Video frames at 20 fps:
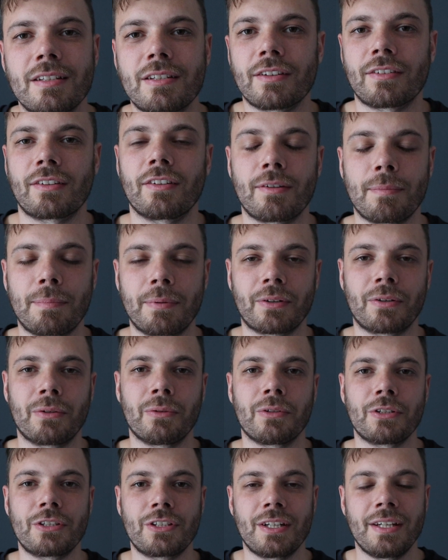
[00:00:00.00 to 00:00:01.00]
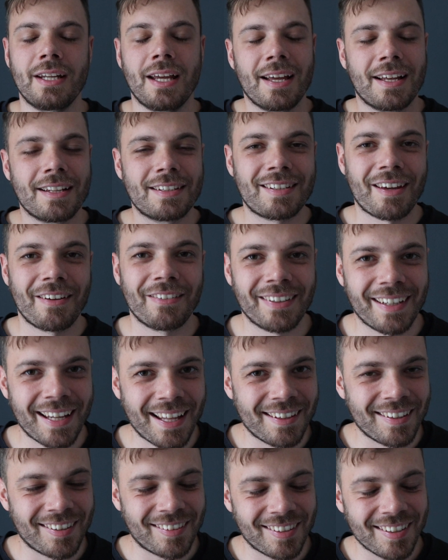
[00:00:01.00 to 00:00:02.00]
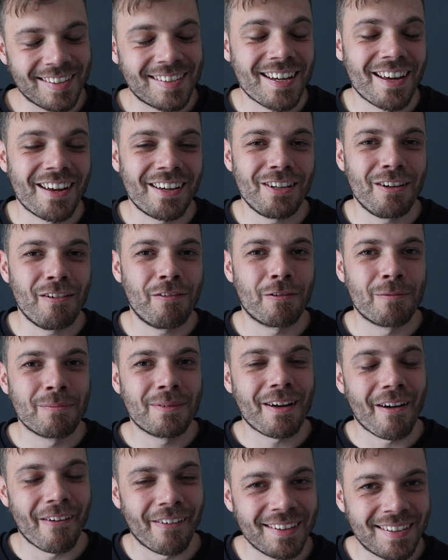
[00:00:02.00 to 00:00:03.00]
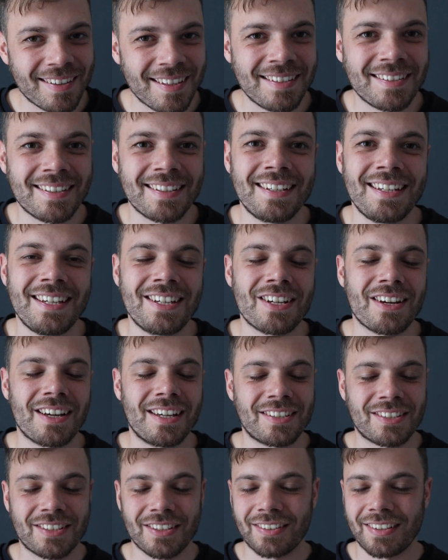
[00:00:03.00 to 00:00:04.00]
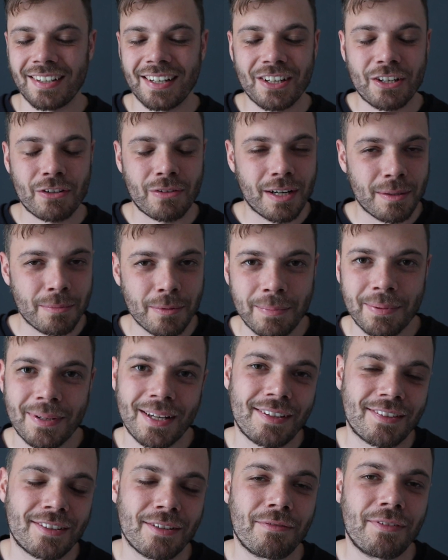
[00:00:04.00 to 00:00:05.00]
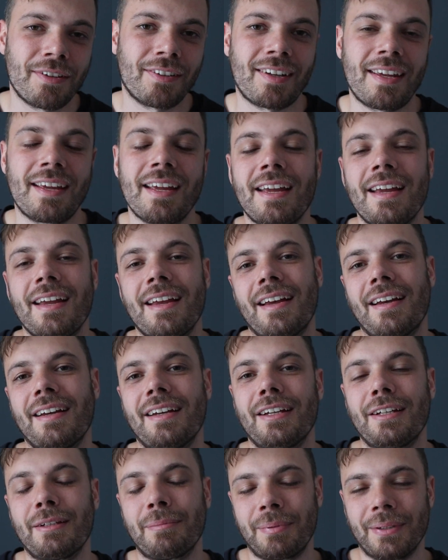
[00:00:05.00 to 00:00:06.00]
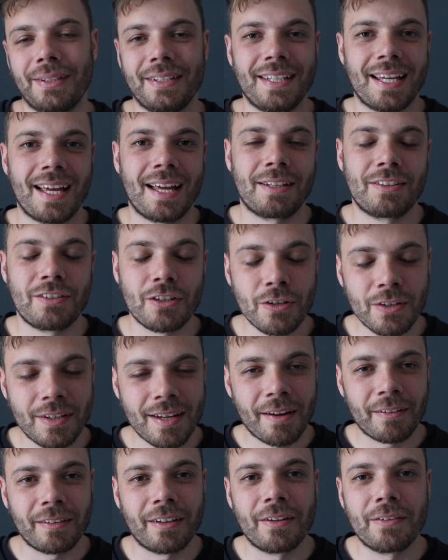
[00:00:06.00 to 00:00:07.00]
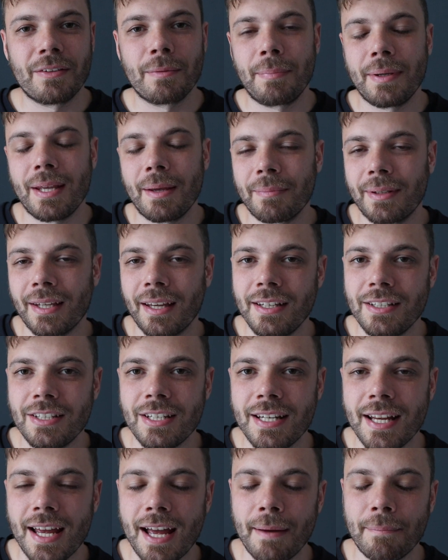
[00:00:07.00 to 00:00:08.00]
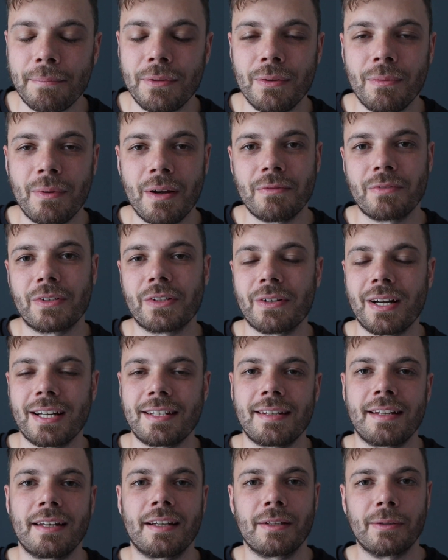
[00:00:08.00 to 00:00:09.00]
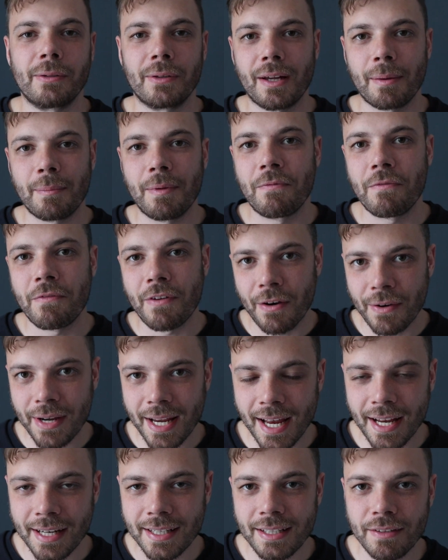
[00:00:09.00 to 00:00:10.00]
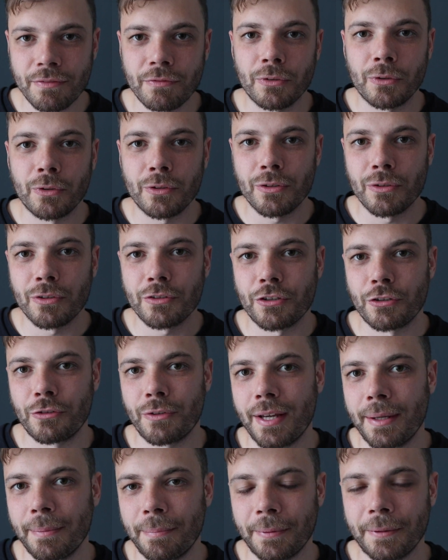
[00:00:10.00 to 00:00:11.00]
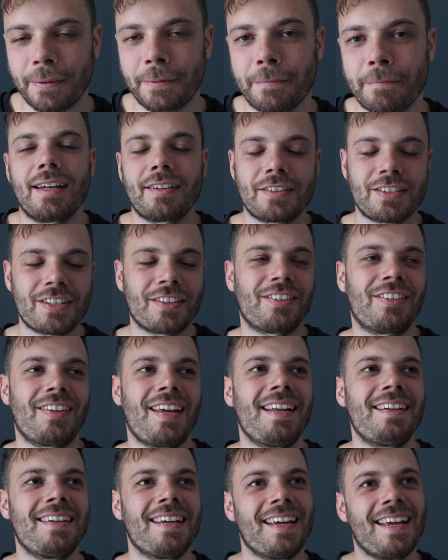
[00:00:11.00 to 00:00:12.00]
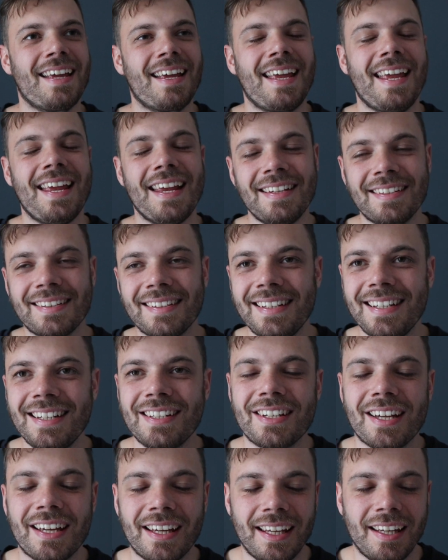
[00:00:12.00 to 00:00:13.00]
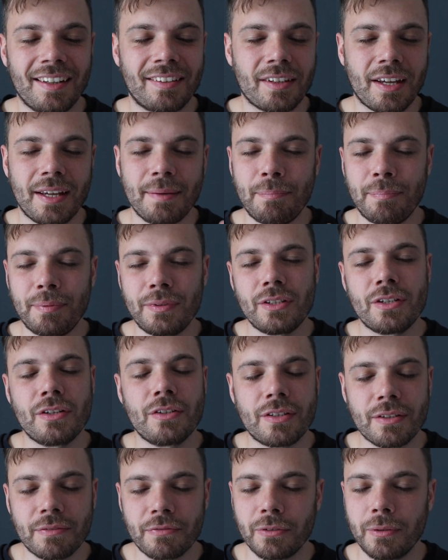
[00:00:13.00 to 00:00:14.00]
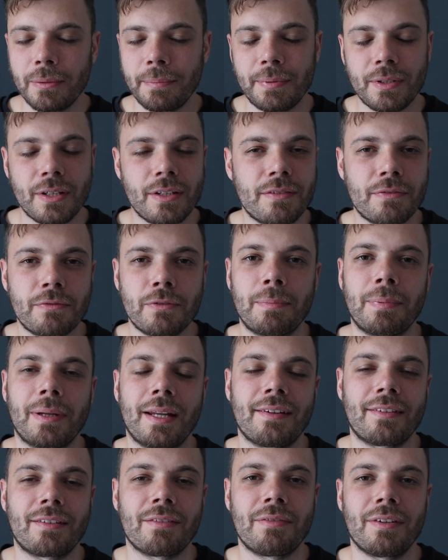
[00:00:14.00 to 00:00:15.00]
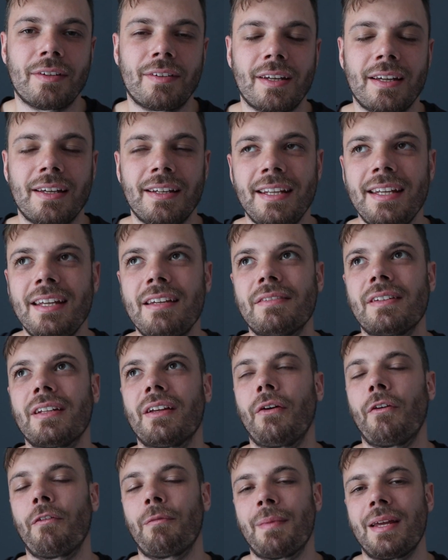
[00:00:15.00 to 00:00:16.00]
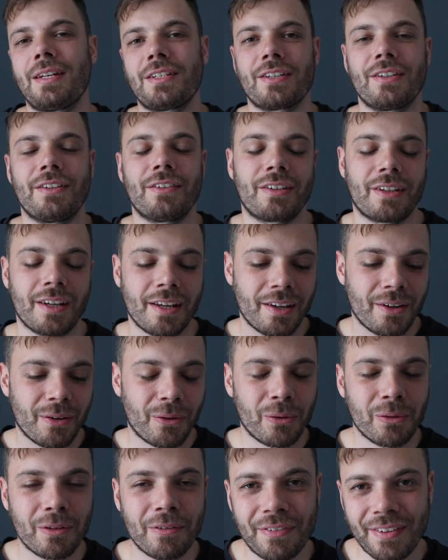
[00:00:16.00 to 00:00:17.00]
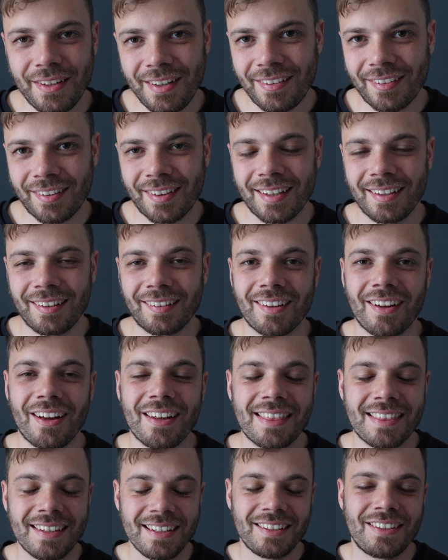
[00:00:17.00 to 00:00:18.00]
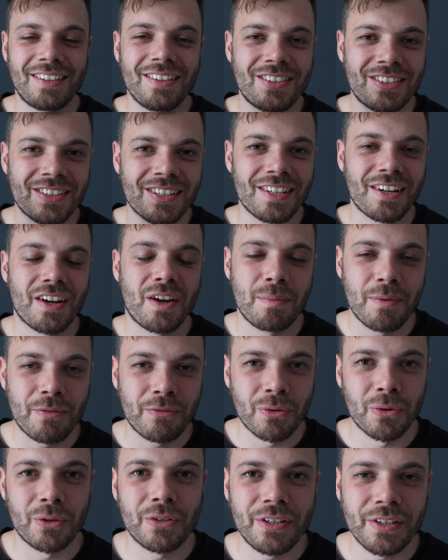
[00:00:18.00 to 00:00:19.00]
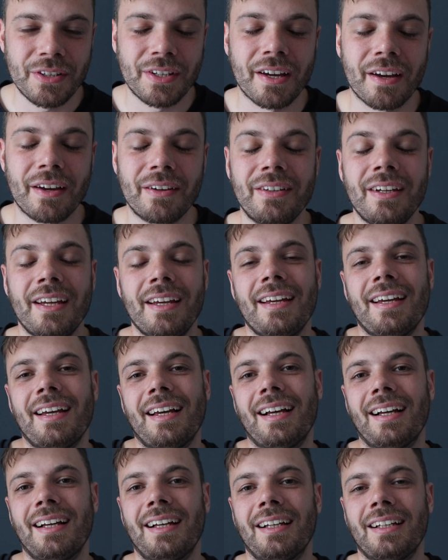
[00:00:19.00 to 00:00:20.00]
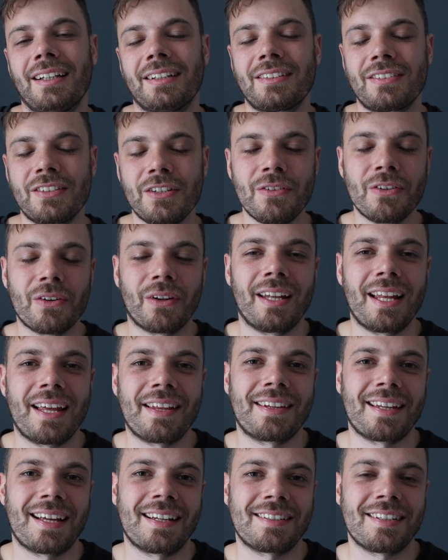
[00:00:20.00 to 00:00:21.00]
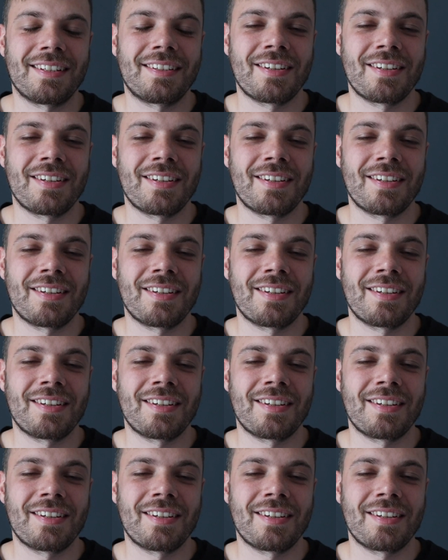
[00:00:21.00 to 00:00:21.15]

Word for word: and just as a precaution. Don't let this deter you from going to Indonesia. It's just an incredible place to visit. But yeah, do download the BMKG app. You won't regret it, and it will come in very handy for your trip. As I just said, Indonesia is a beautiful, beautiful place to visit, and even though I've mentioned all of these things that I think you should know before you go, do not let that